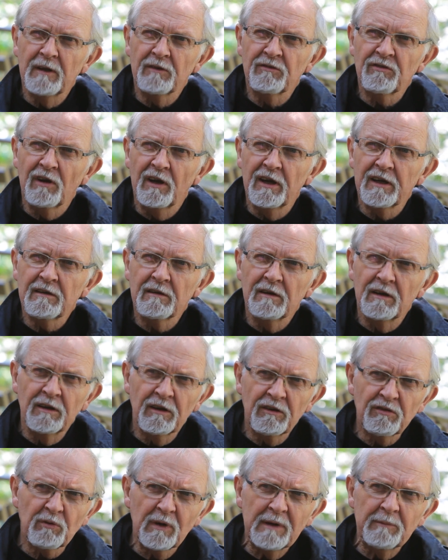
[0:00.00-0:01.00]
It's like
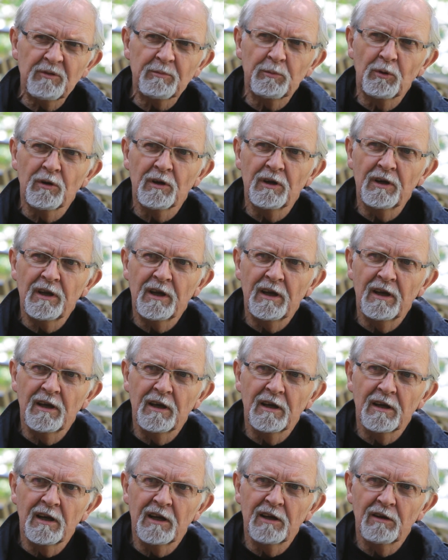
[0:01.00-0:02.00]
an extreme sport,
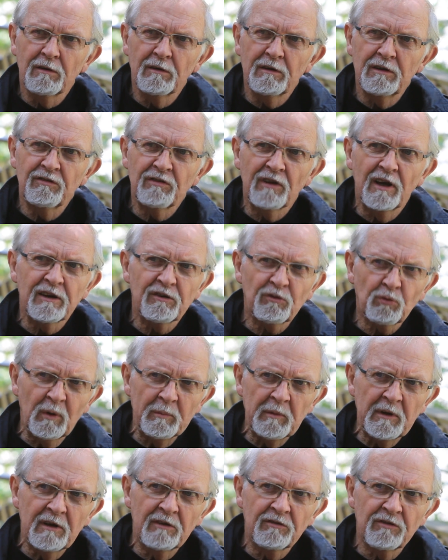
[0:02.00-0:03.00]
and I always liked
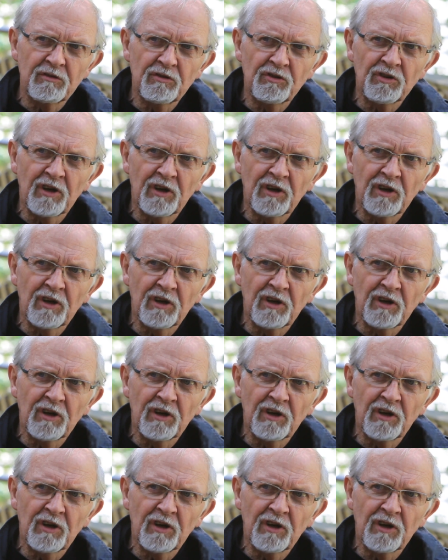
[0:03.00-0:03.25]
swimming as a